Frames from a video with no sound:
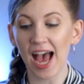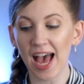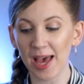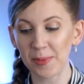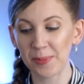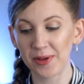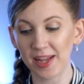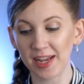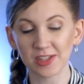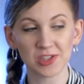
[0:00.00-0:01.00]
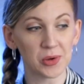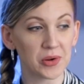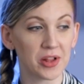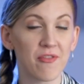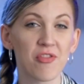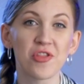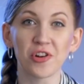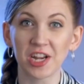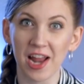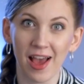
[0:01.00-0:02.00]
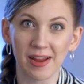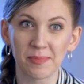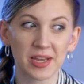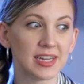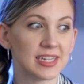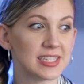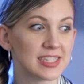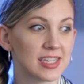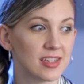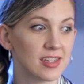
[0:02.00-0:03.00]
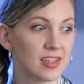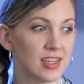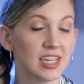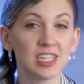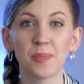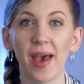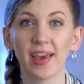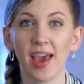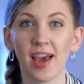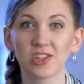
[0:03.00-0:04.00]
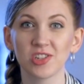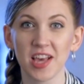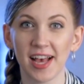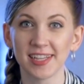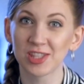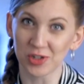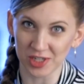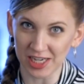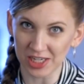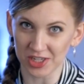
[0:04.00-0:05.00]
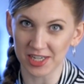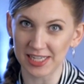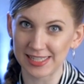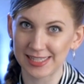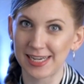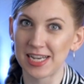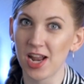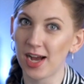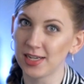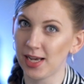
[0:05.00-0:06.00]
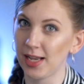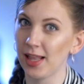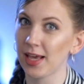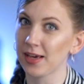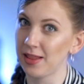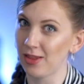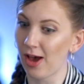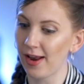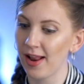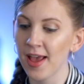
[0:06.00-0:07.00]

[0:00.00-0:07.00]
I put in a total of 39 because each pack actually has 13 cookies, not 10 like I thought.